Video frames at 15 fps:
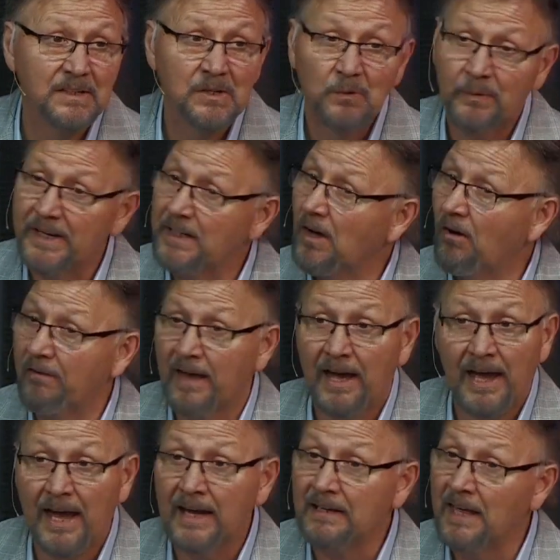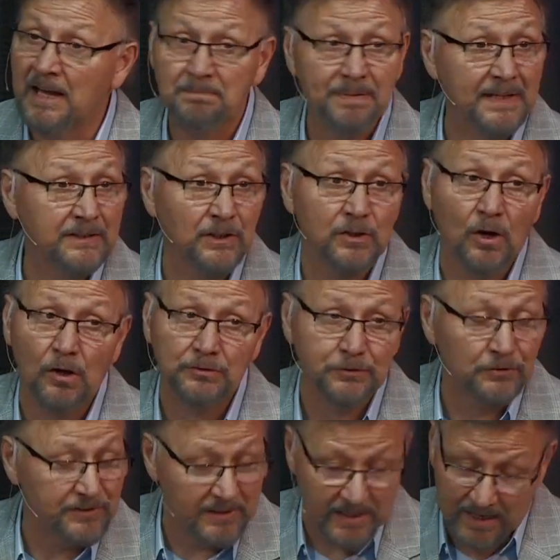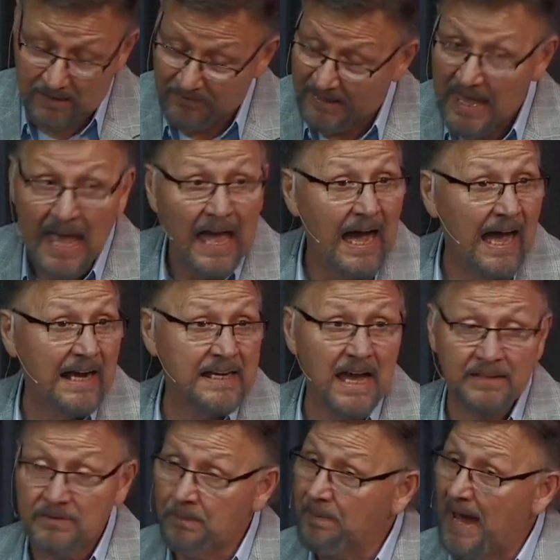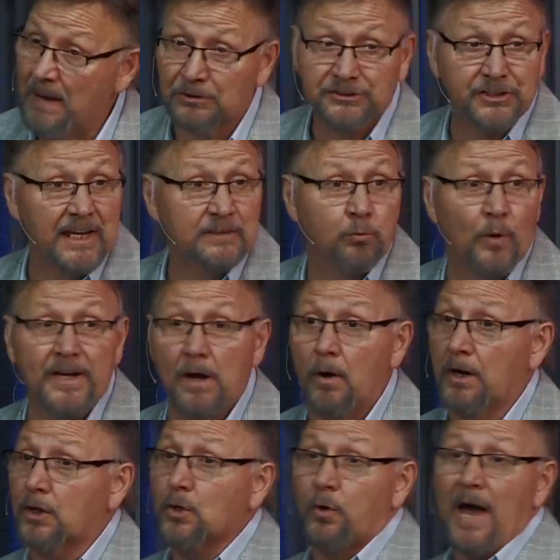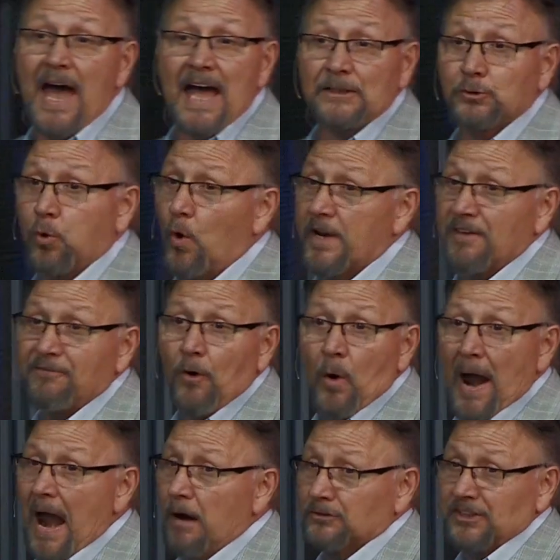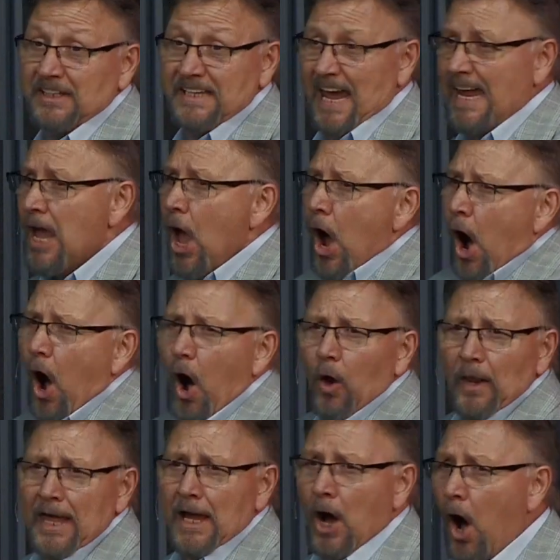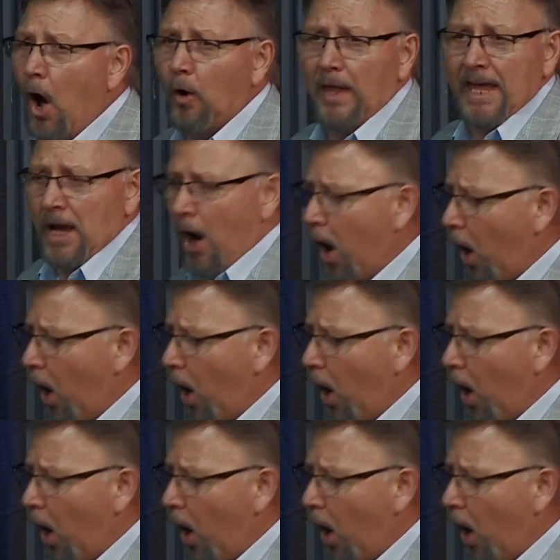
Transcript: We're going to act like Pentecostals in heaven. I got, the Bible said we're going to cry 24 hours a day, Holy, holy,